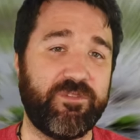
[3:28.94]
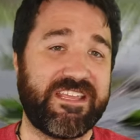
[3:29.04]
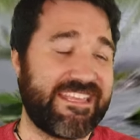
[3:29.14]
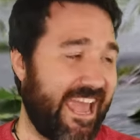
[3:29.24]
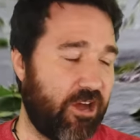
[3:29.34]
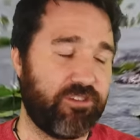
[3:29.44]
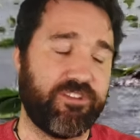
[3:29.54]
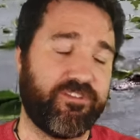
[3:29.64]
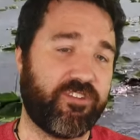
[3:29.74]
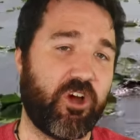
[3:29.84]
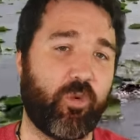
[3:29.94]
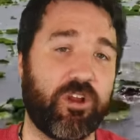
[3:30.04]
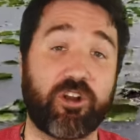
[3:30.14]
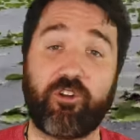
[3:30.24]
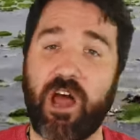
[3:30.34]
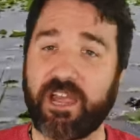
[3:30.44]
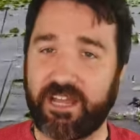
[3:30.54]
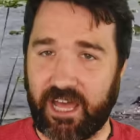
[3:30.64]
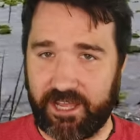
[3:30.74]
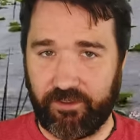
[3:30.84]
home to countless saltwater
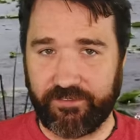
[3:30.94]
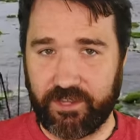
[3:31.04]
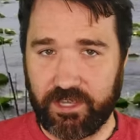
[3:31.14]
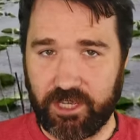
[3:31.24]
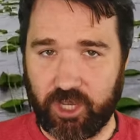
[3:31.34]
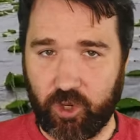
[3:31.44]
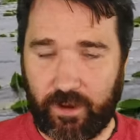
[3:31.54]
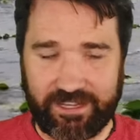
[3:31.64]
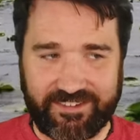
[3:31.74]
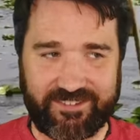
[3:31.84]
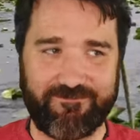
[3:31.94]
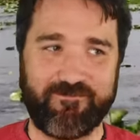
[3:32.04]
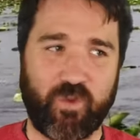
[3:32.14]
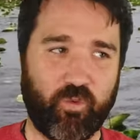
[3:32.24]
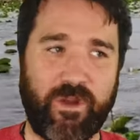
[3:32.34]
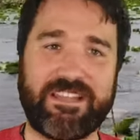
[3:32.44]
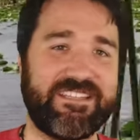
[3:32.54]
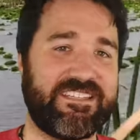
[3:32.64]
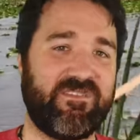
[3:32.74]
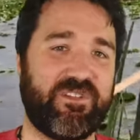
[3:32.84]
crocodiles. While it's
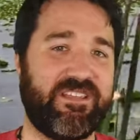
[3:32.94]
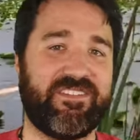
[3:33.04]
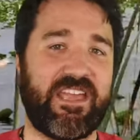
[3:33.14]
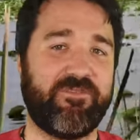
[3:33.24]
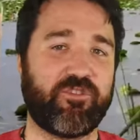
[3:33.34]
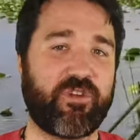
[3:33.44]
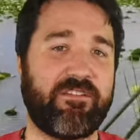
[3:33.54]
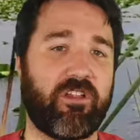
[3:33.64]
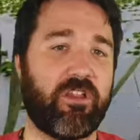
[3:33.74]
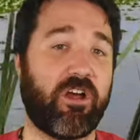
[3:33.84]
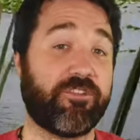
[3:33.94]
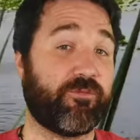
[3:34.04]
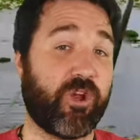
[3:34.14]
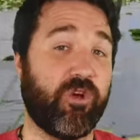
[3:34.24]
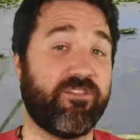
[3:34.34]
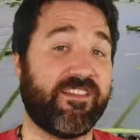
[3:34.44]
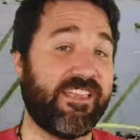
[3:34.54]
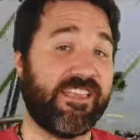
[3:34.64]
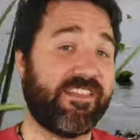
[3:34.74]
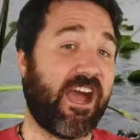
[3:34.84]
relatively safe to travel along the roads
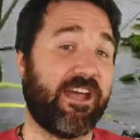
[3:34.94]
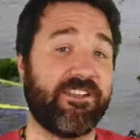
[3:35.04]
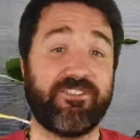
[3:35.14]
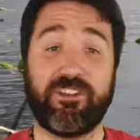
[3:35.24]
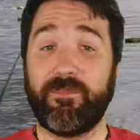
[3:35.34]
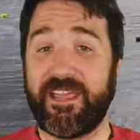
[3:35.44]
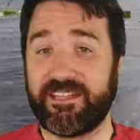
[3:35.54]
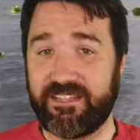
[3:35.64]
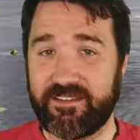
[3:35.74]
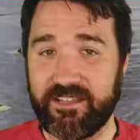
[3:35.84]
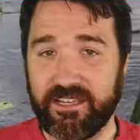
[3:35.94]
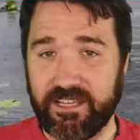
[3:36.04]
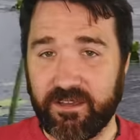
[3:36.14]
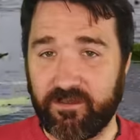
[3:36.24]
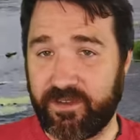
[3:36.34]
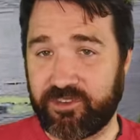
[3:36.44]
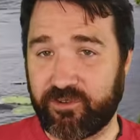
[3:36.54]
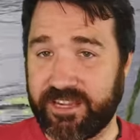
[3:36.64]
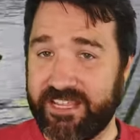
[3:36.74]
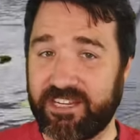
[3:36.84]
linking the island to the mainland,
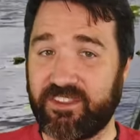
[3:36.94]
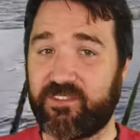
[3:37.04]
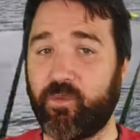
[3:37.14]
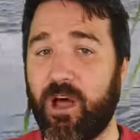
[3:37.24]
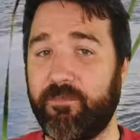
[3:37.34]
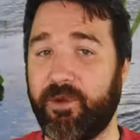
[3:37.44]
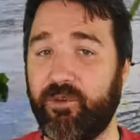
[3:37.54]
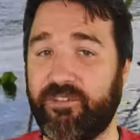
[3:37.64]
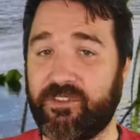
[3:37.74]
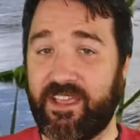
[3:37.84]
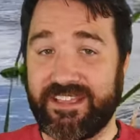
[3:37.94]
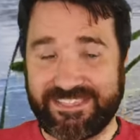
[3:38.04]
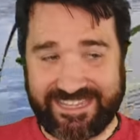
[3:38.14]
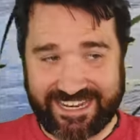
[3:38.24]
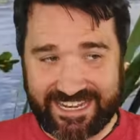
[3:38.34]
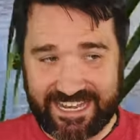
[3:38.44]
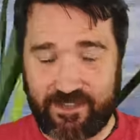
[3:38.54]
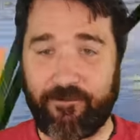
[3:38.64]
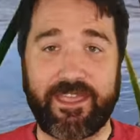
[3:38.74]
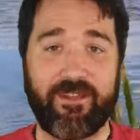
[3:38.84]
venturing into the swamp poses a
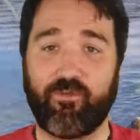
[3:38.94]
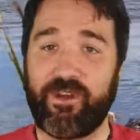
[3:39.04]
significant